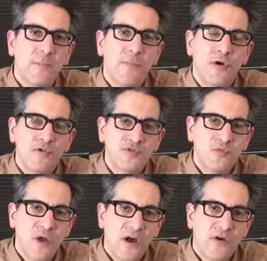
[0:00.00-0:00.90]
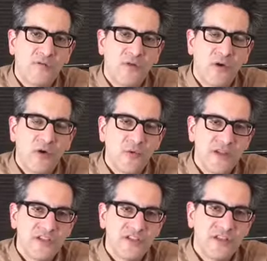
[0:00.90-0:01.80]
bodes well for our
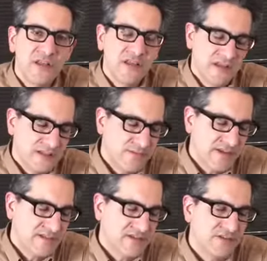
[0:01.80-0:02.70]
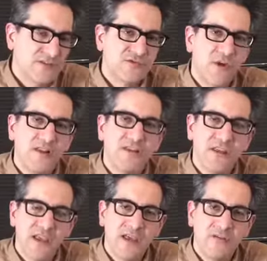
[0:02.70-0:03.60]
region and speaks to the strength
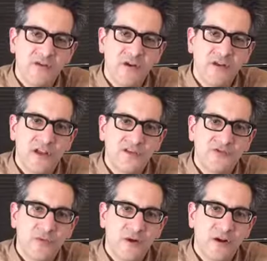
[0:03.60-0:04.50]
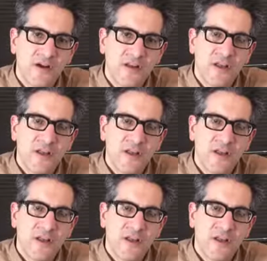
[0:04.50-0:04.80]
again of our industrial market.